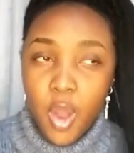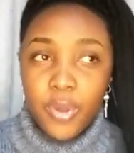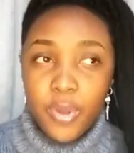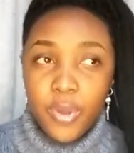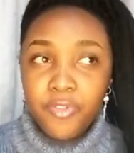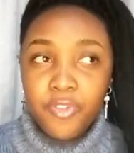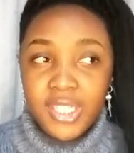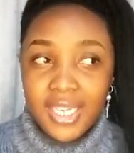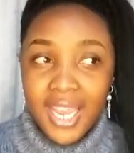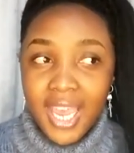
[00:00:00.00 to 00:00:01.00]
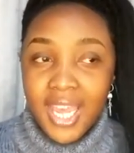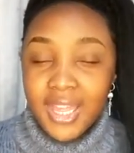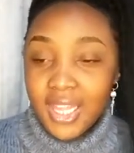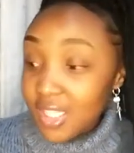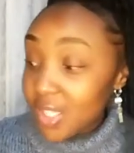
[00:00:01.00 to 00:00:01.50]
with my friends and I,
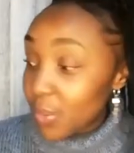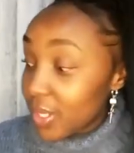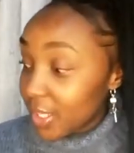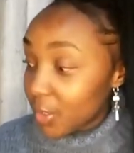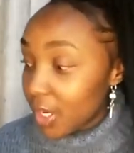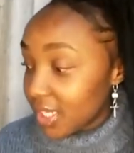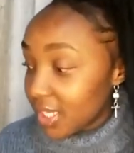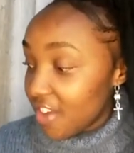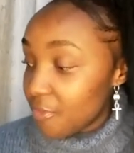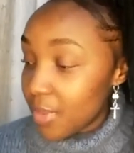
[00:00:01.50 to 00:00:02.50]
and this is the word that God gave me.